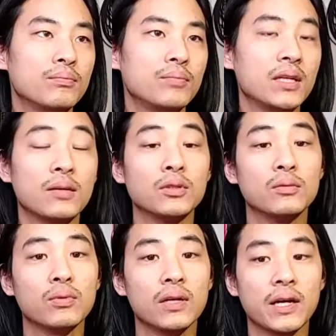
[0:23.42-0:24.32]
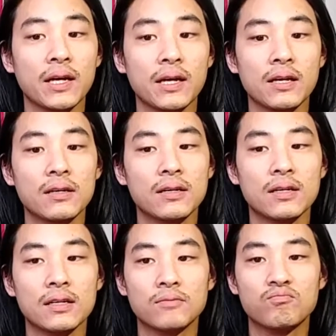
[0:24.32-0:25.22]
being able to play
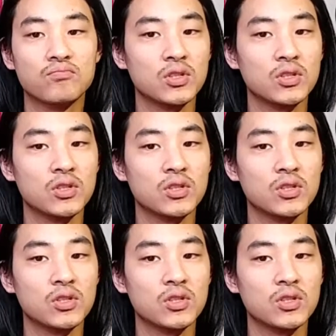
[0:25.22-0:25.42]
a